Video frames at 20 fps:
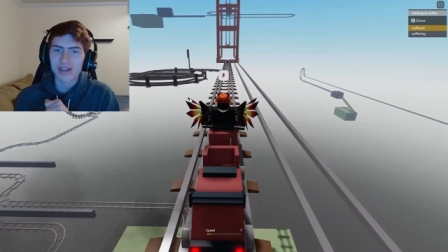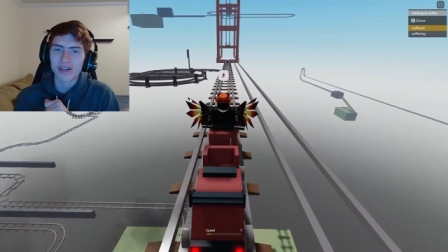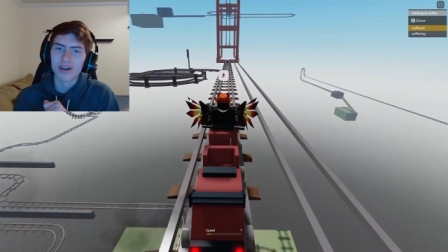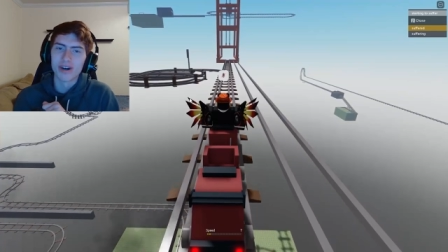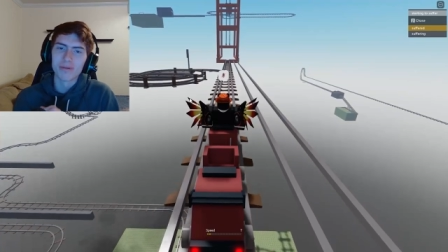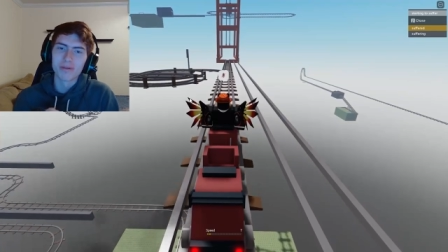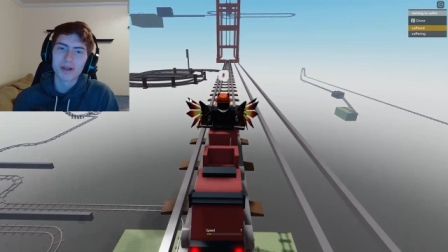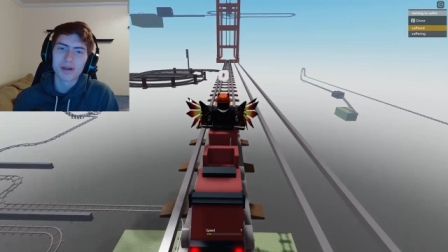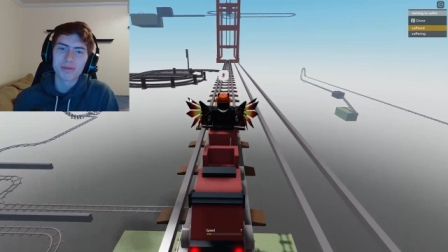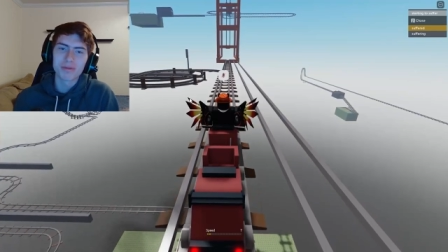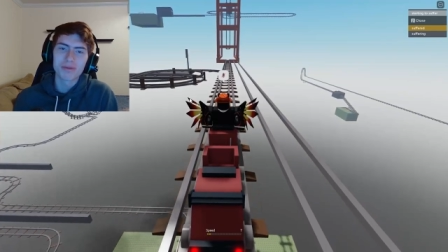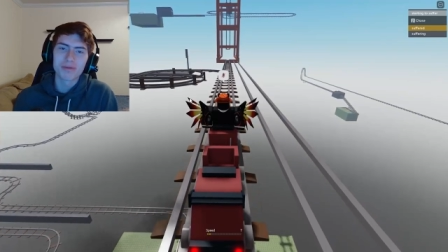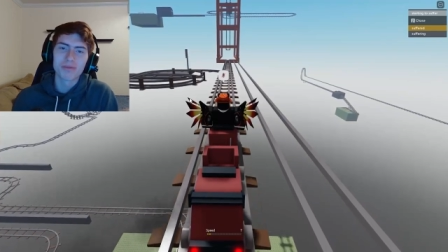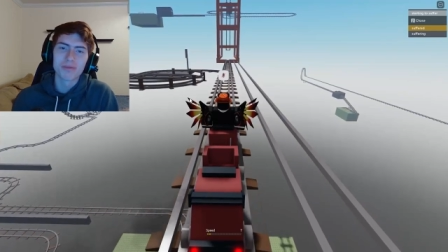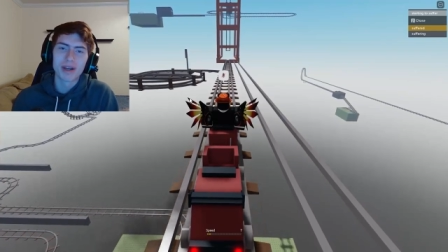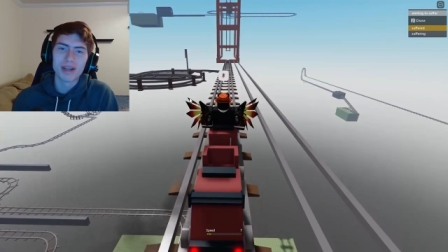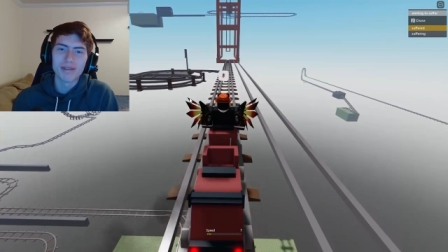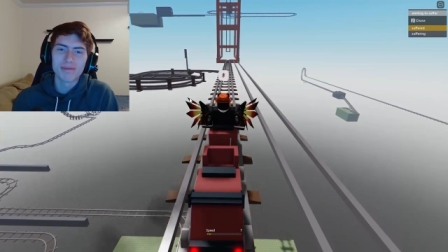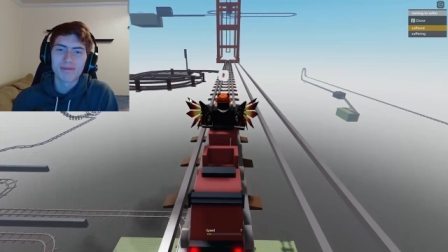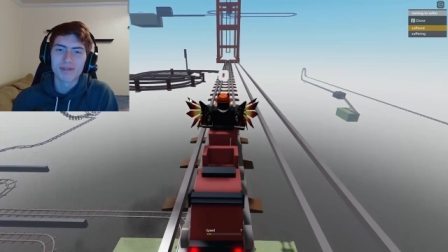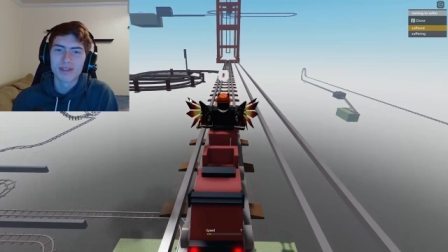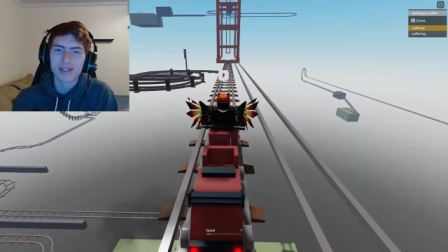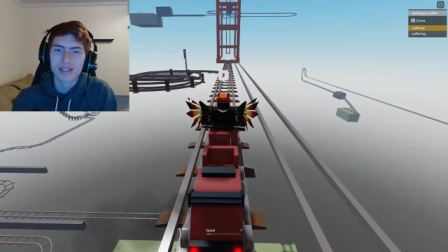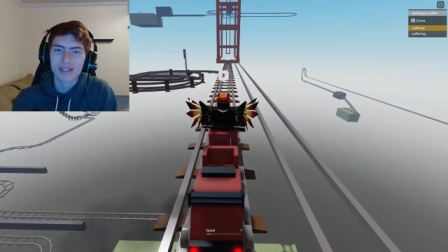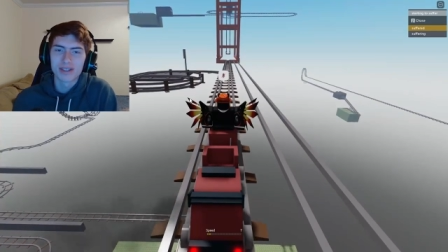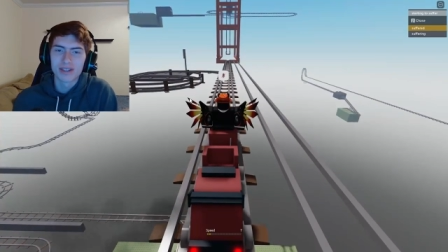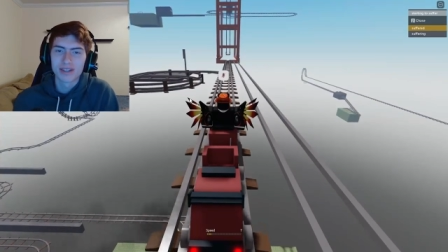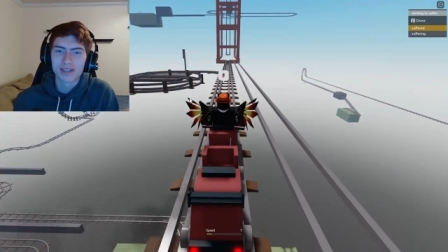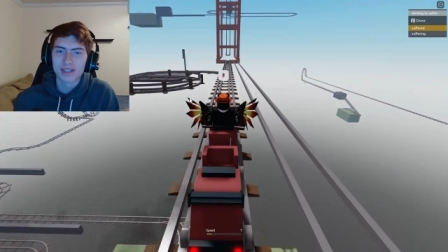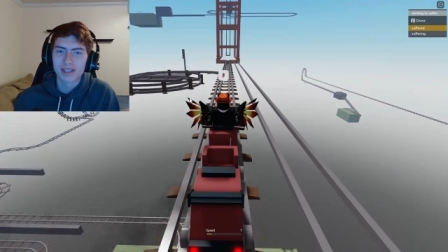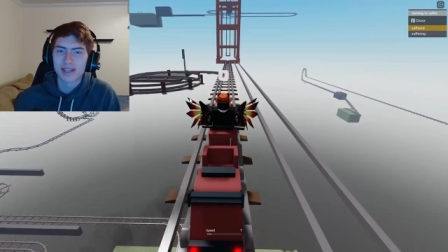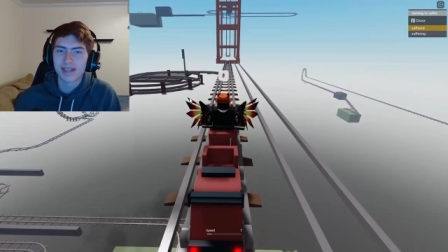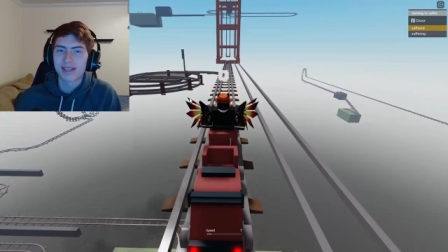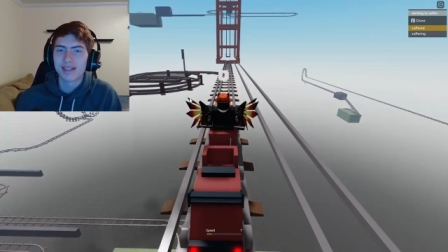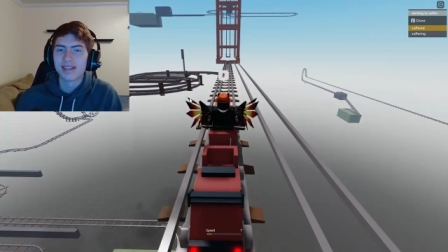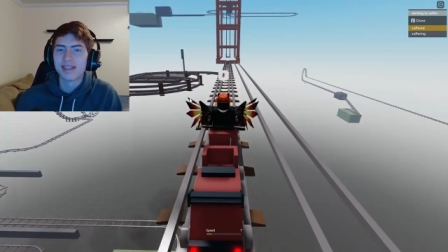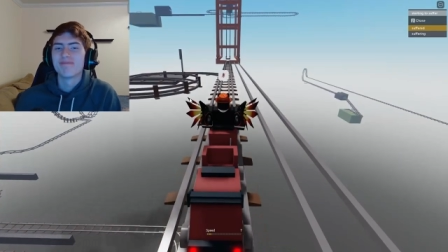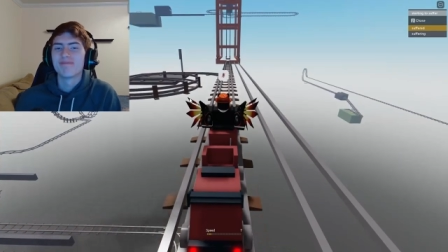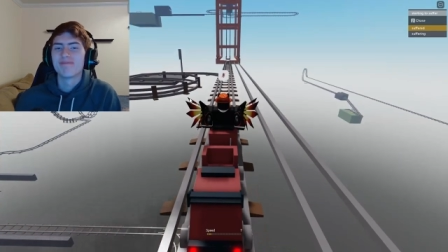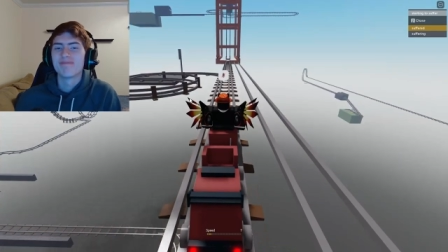Oh, I'm gonna have to wait for this, aren't I?
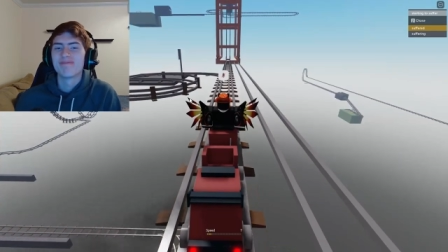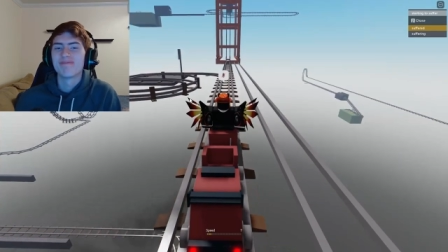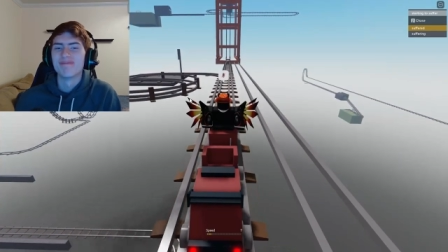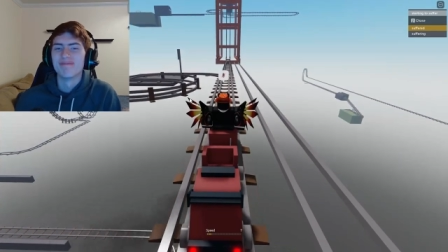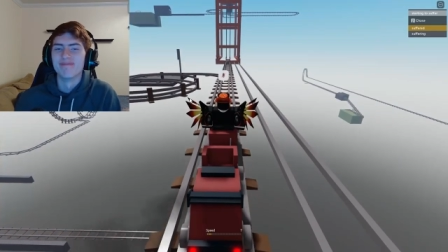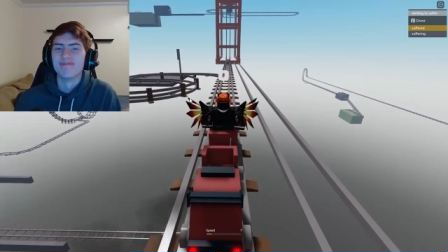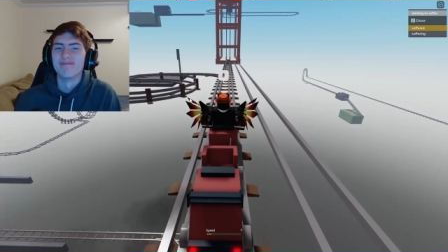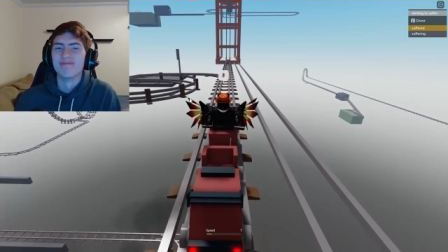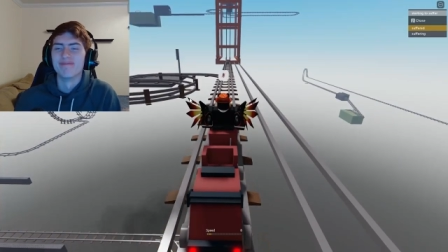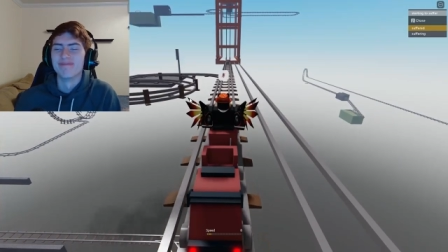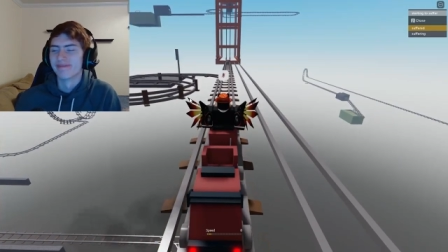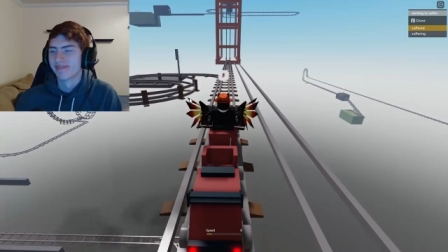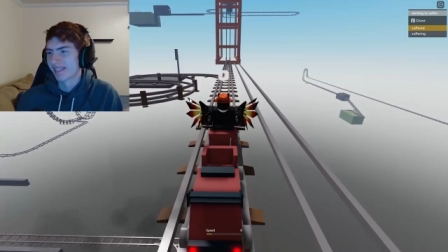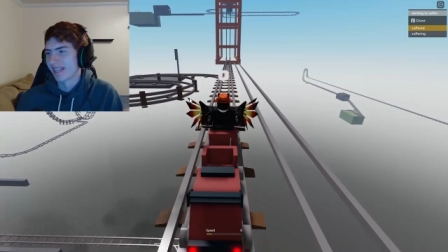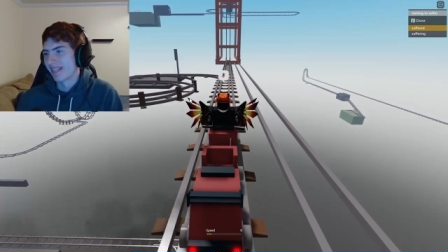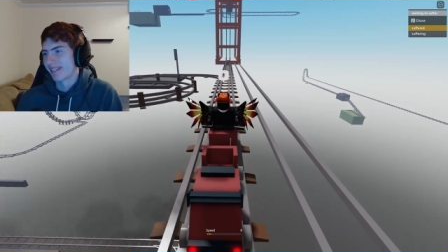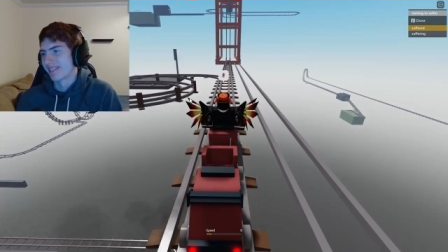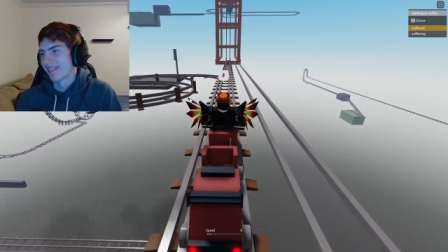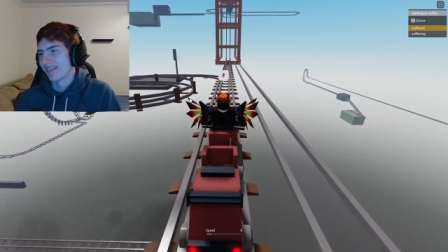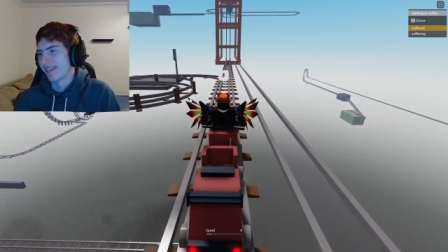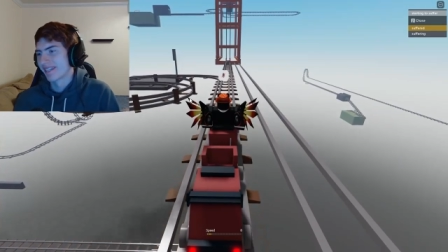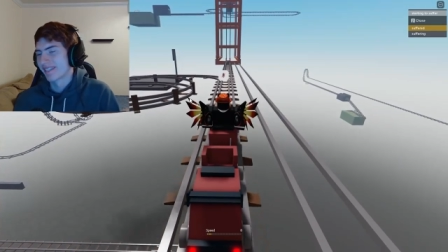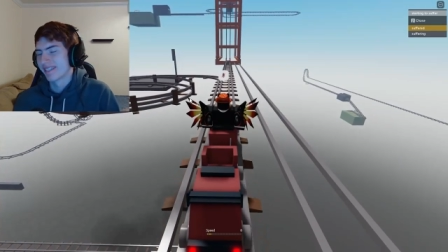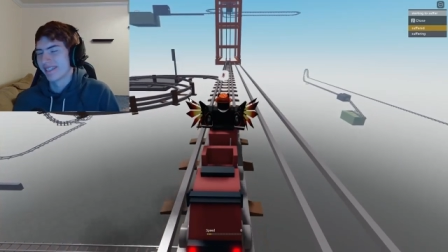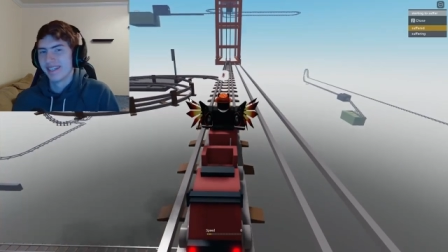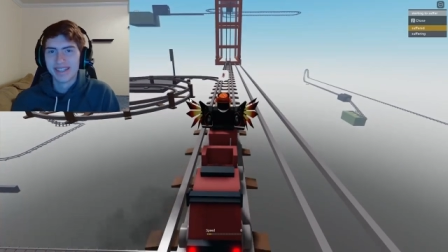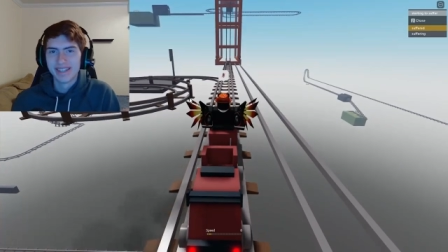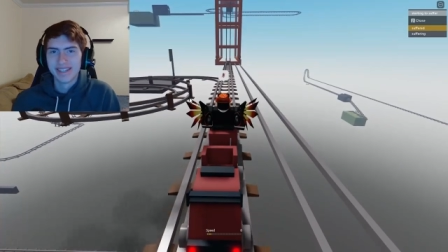Mm, that sucks.